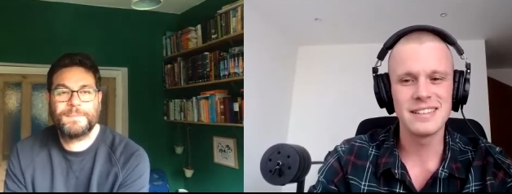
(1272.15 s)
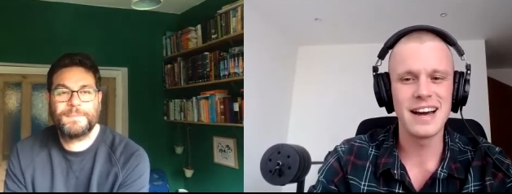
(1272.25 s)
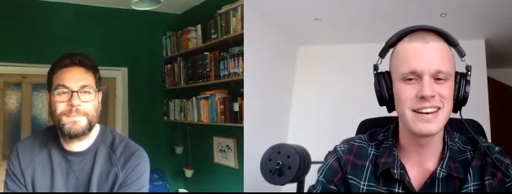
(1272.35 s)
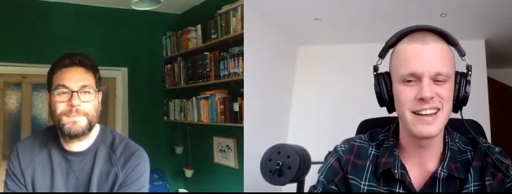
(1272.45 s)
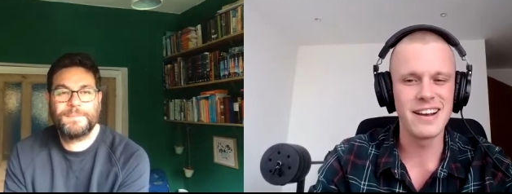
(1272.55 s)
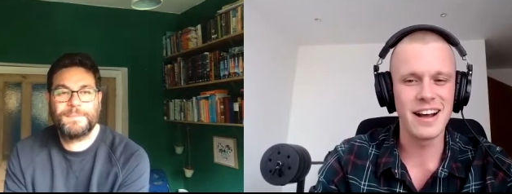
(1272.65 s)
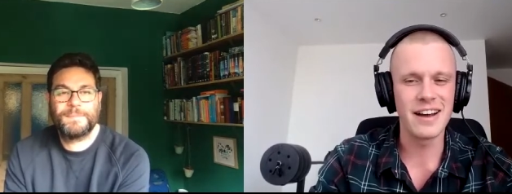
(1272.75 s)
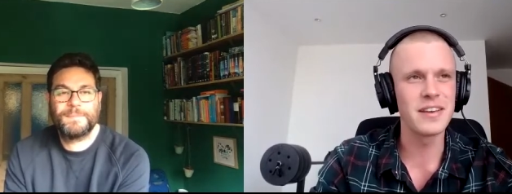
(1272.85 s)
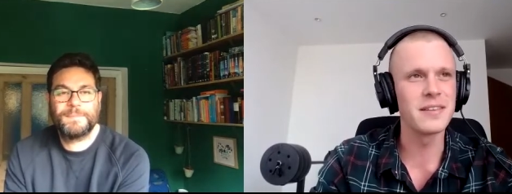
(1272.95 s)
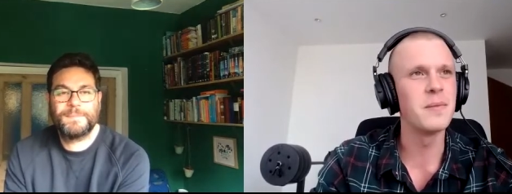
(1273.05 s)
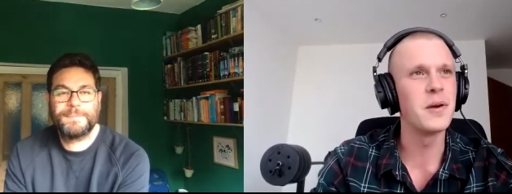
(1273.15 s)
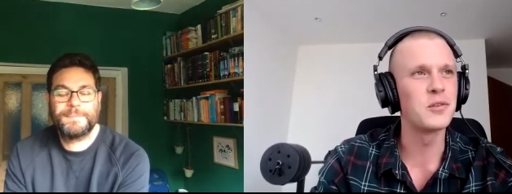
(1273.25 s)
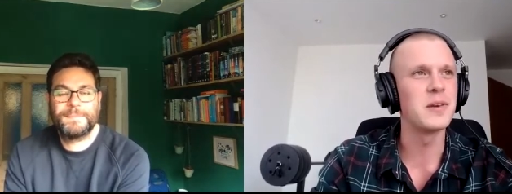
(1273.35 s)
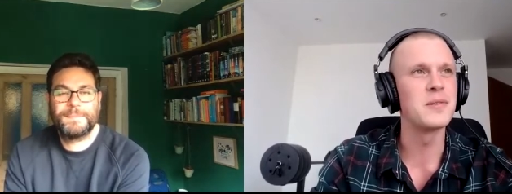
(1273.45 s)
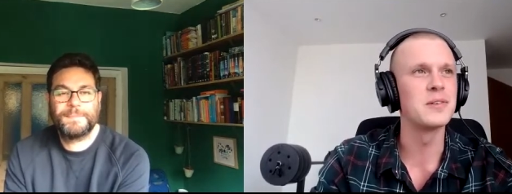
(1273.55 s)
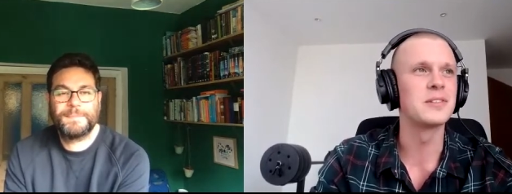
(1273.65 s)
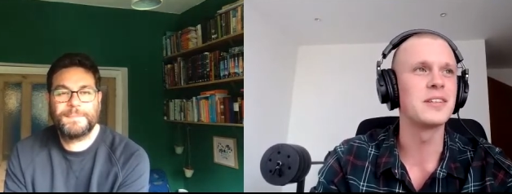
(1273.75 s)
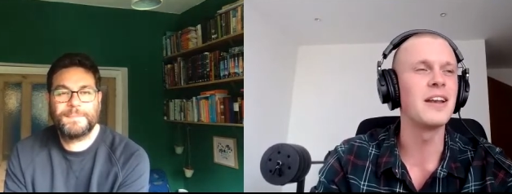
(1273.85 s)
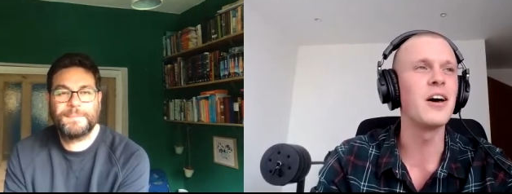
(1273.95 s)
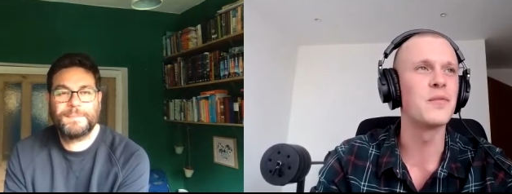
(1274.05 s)
Speaker 1: I don't know. I think most
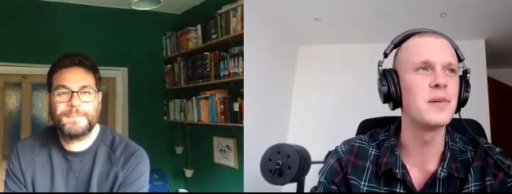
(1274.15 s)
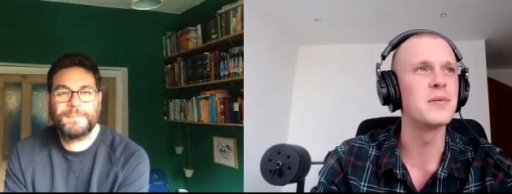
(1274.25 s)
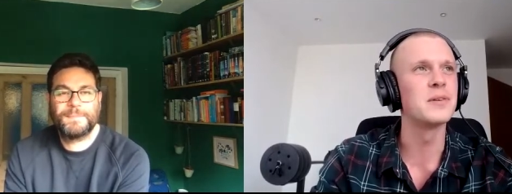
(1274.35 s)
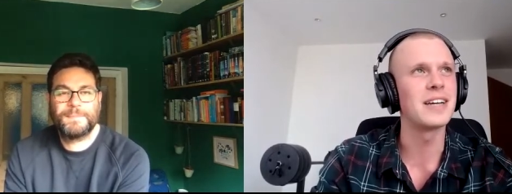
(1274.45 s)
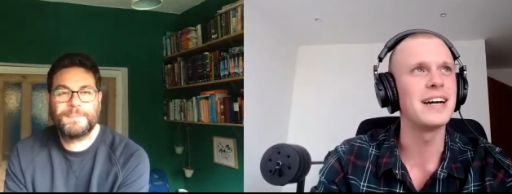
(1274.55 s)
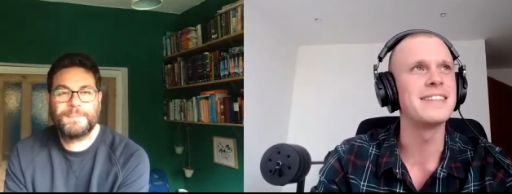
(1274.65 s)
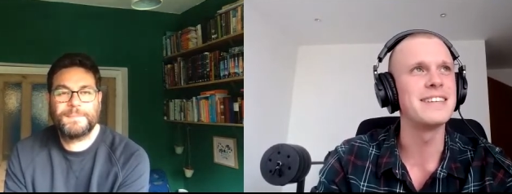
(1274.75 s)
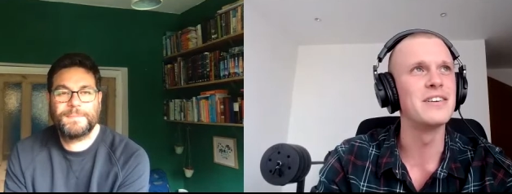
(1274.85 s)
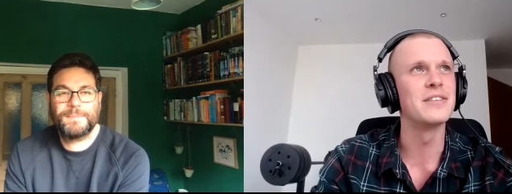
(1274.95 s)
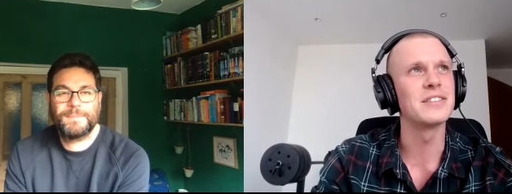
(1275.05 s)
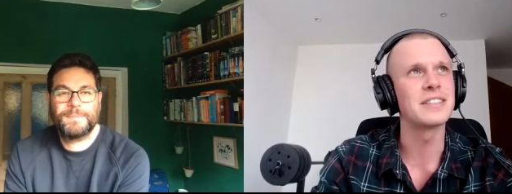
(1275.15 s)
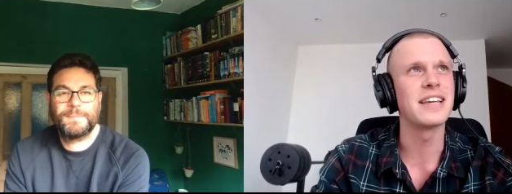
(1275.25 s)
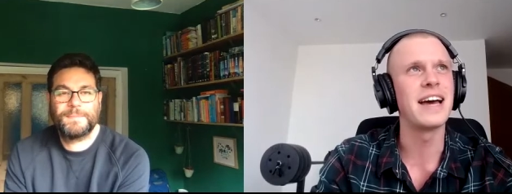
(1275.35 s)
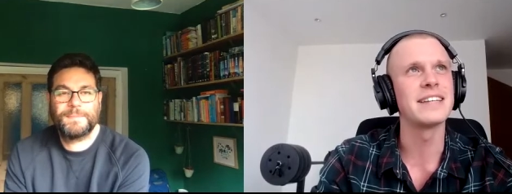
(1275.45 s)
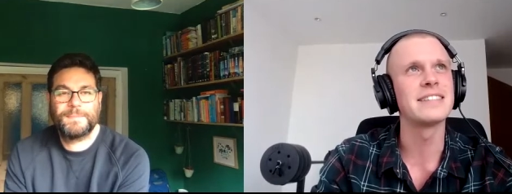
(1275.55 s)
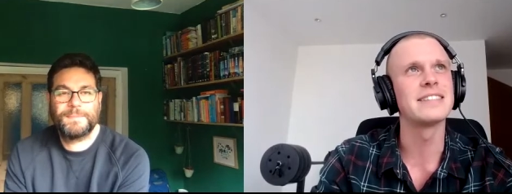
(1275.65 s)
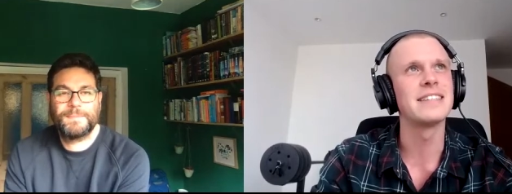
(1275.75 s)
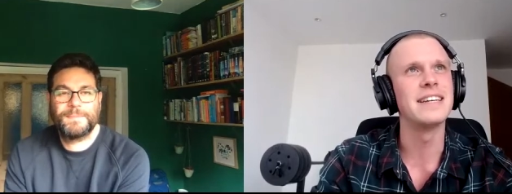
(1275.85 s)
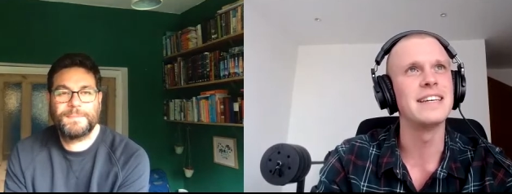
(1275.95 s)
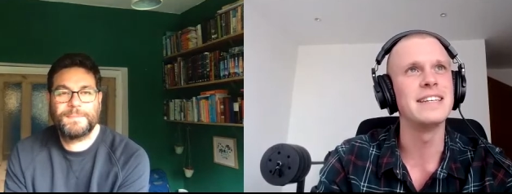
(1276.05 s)
people's, a lot of people's idea of success
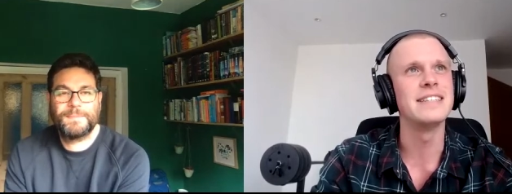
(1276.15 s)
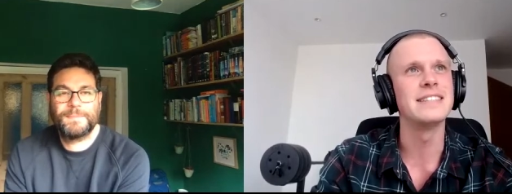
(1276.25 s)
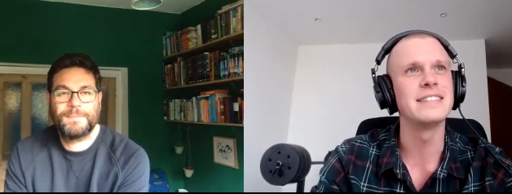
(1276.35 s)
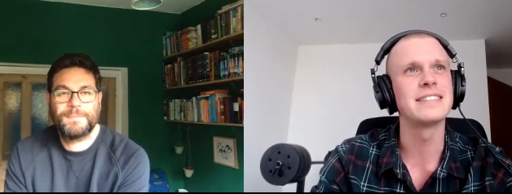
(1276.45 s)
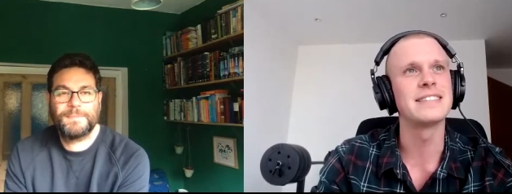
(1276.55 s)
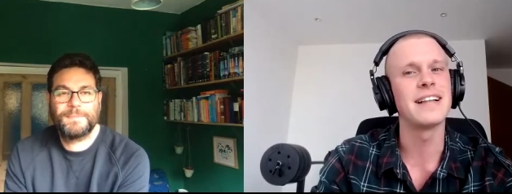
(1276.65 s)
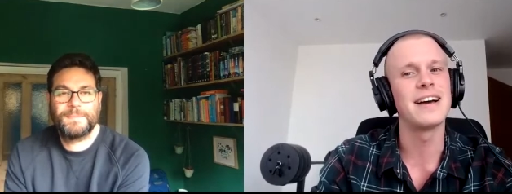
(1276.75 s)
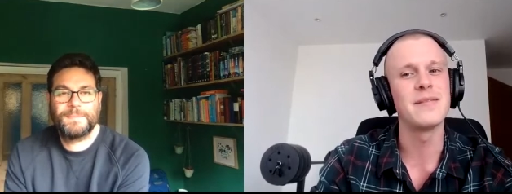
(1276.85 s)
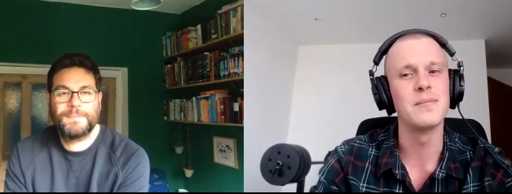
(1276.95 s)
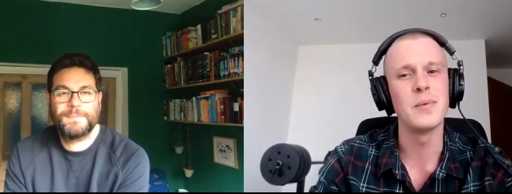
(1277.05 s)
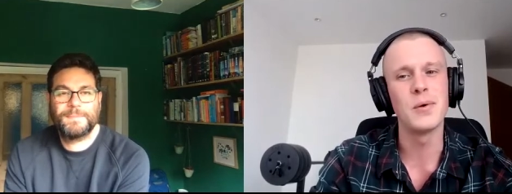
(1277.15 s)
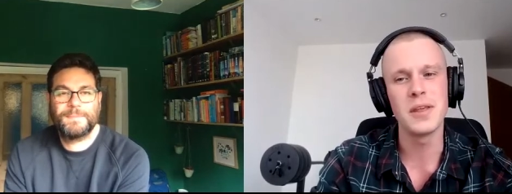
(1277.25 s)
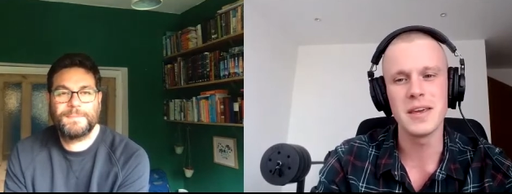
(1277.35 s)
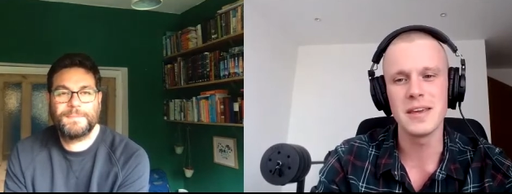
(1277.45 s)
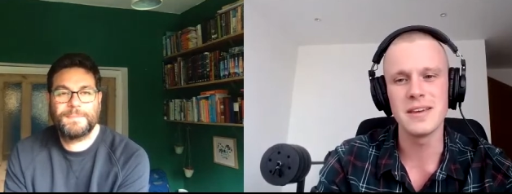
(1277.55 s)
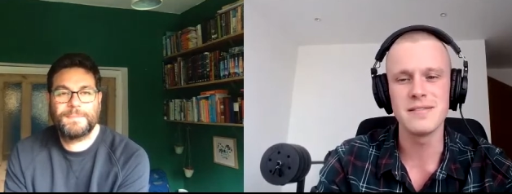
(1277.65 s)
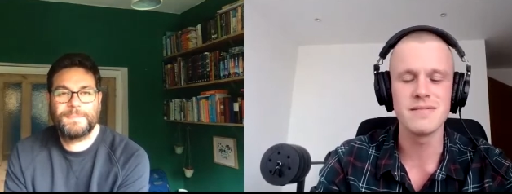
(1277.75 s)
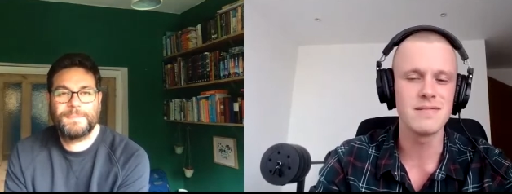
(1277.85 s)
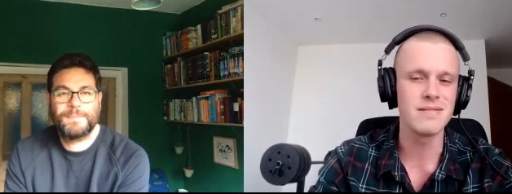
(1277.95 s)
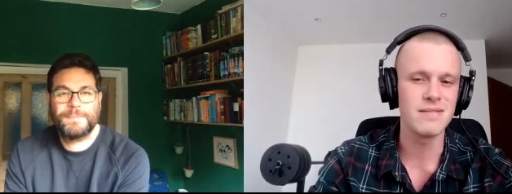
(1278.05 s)
is like money
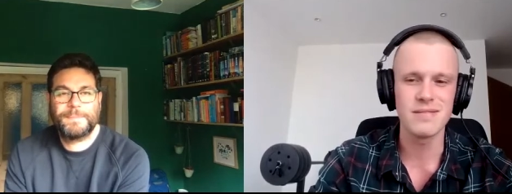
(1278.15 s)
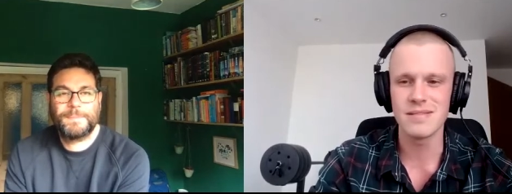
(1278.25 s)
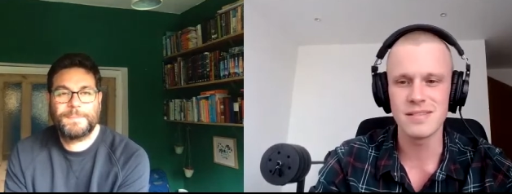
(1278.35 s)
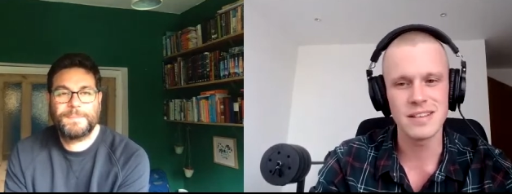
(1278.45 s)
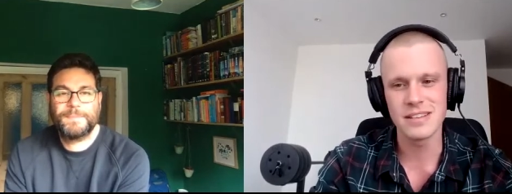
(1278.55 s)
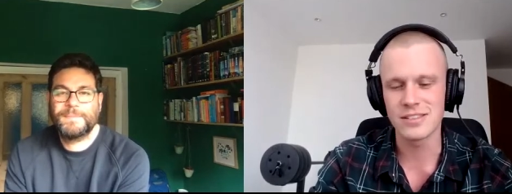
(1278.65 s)
and